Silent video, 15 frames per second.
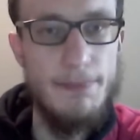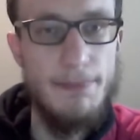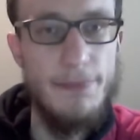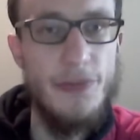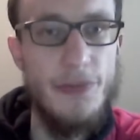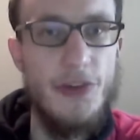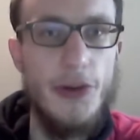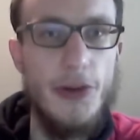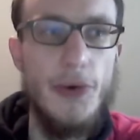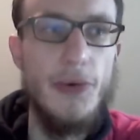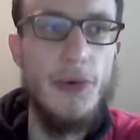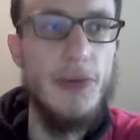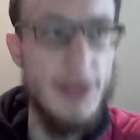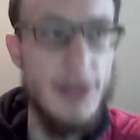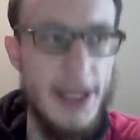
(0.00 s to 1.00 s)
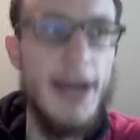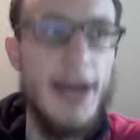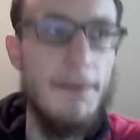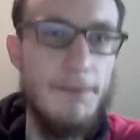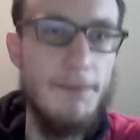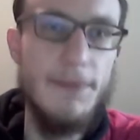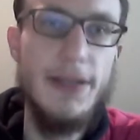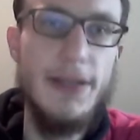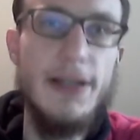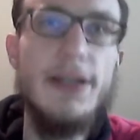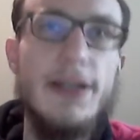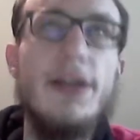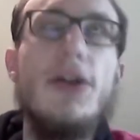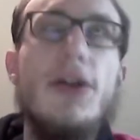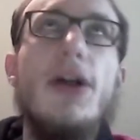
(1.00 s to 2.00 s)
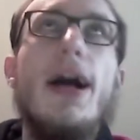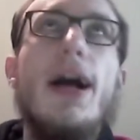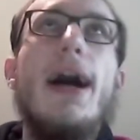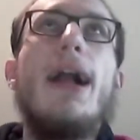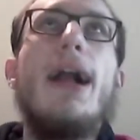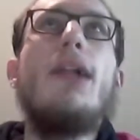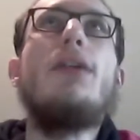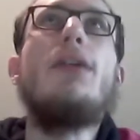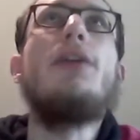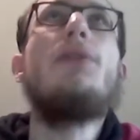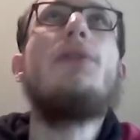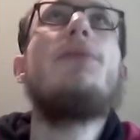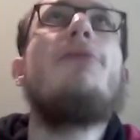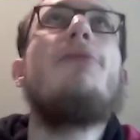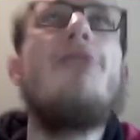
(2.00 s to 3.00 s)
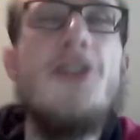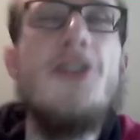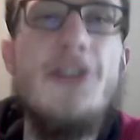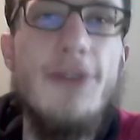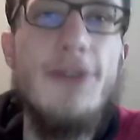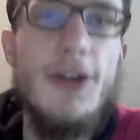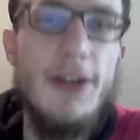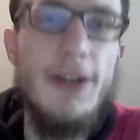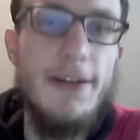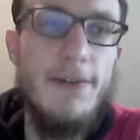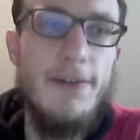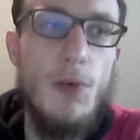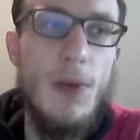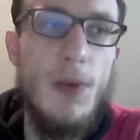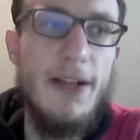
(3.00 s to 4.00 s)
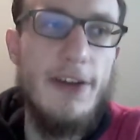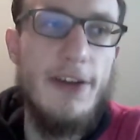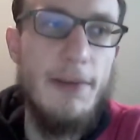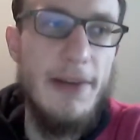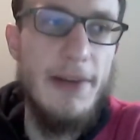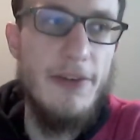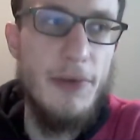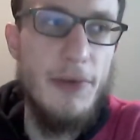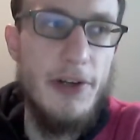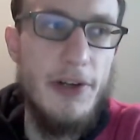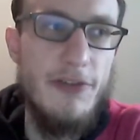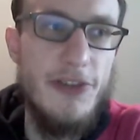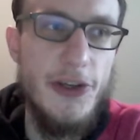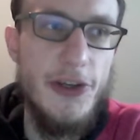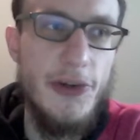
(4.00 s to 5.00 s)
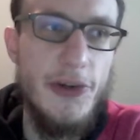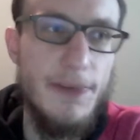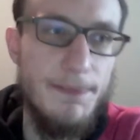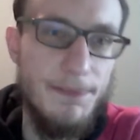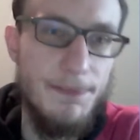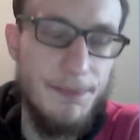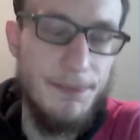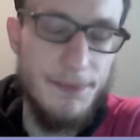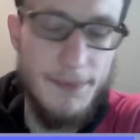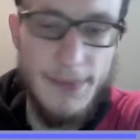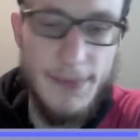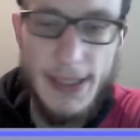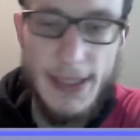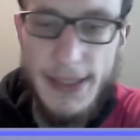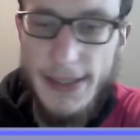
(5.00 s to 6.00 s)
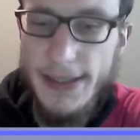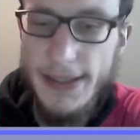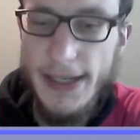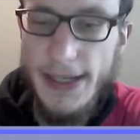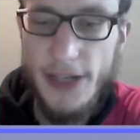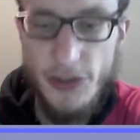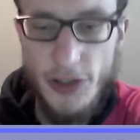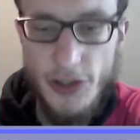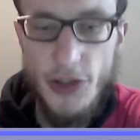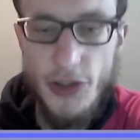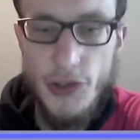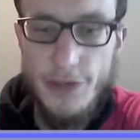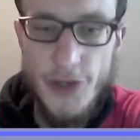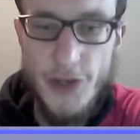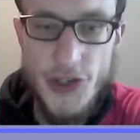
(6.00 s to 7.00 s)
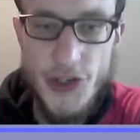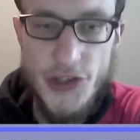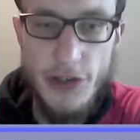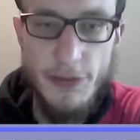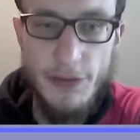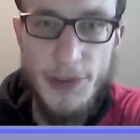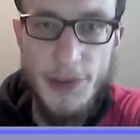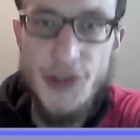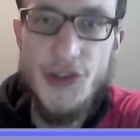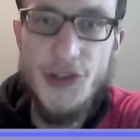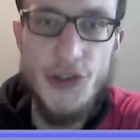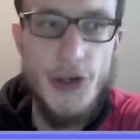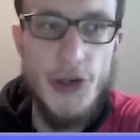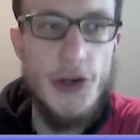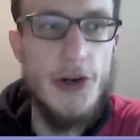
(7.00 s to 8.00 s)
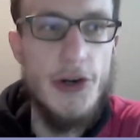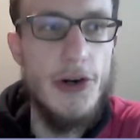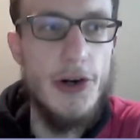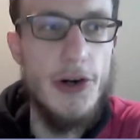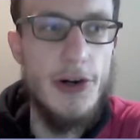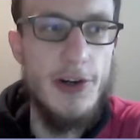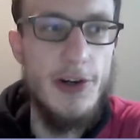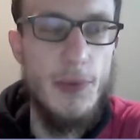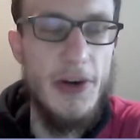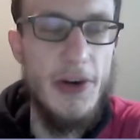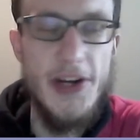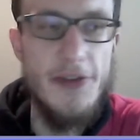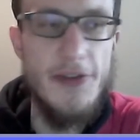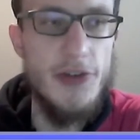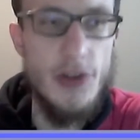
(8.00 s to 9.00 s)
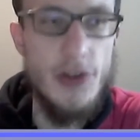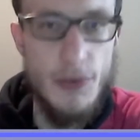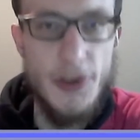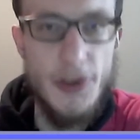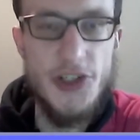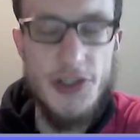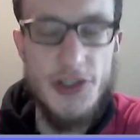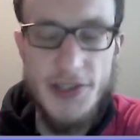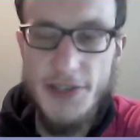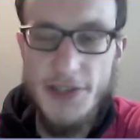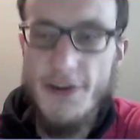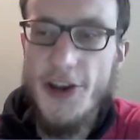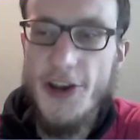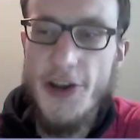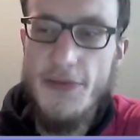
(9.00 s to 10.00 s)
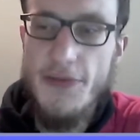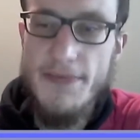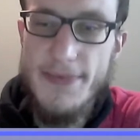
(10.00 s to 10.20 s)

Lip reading: So yeah, I'll first of all welcome every one of you at the University of Münster or wherever you're watching this video.